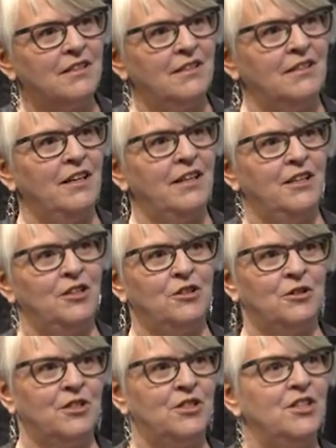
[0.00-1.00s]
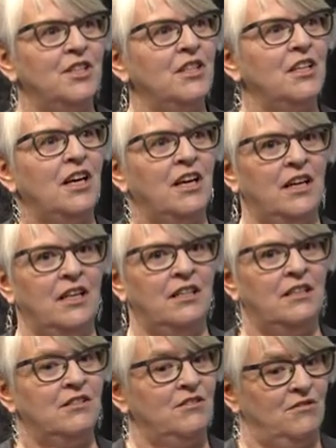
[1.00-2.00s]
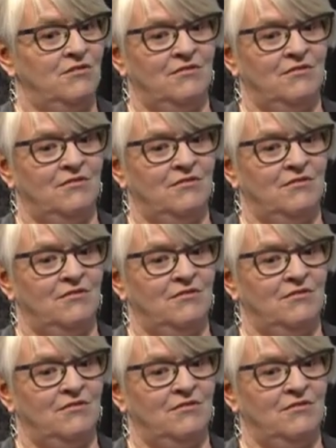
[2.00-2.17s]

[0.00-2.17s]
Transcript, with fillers: and, mm-hmm. and encouraging and